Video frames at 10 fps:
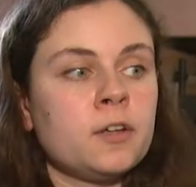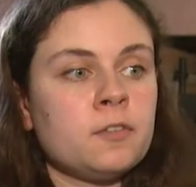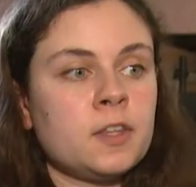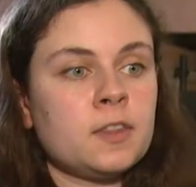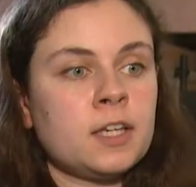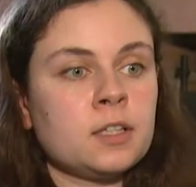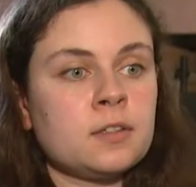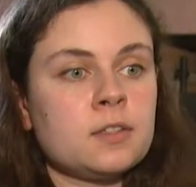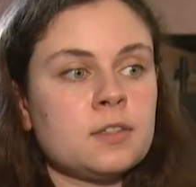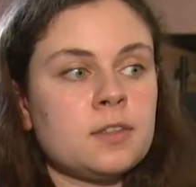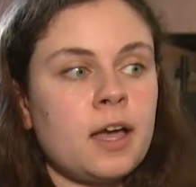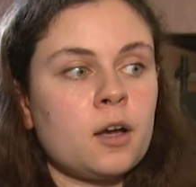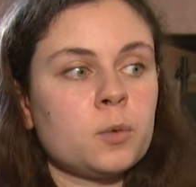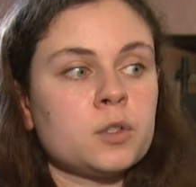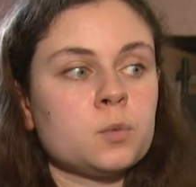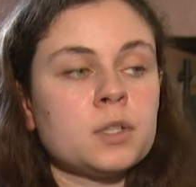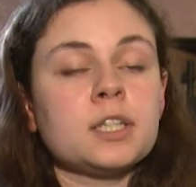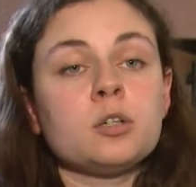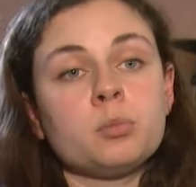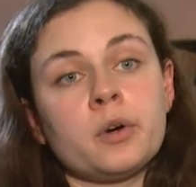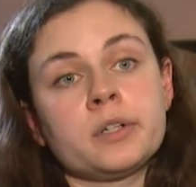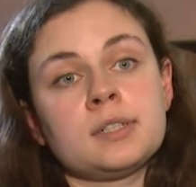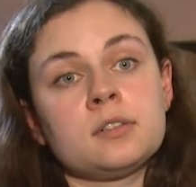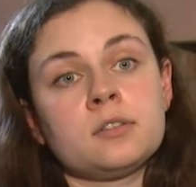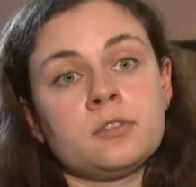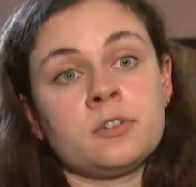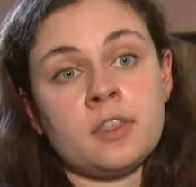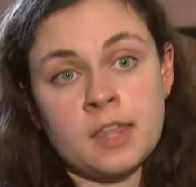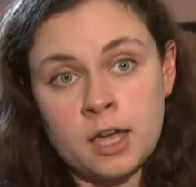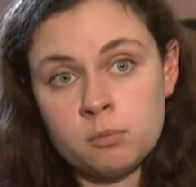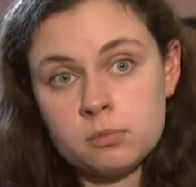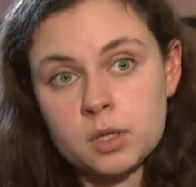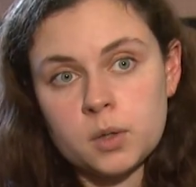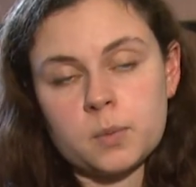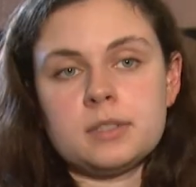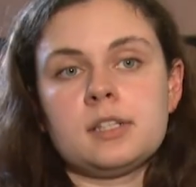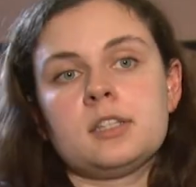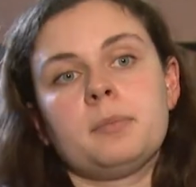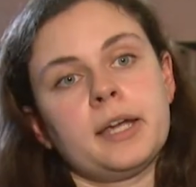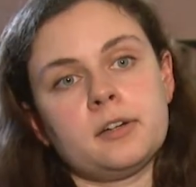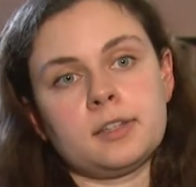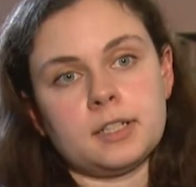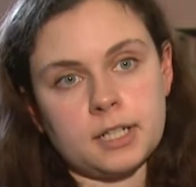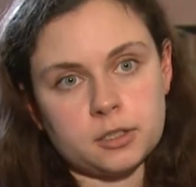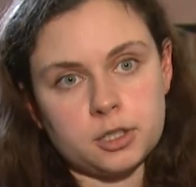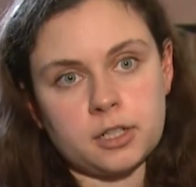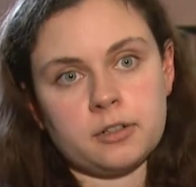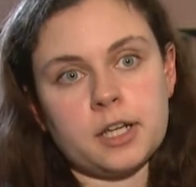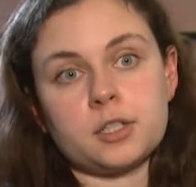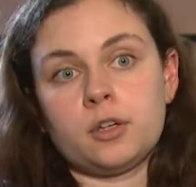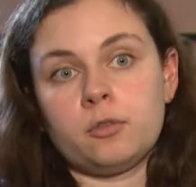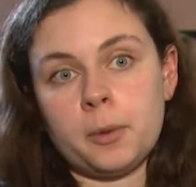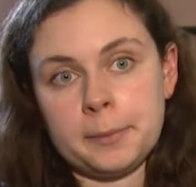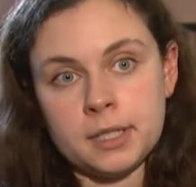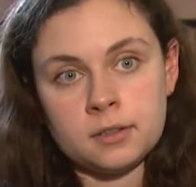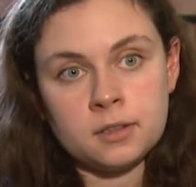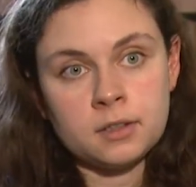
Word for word: of the things that was really important for them was inspiring the next generation of women.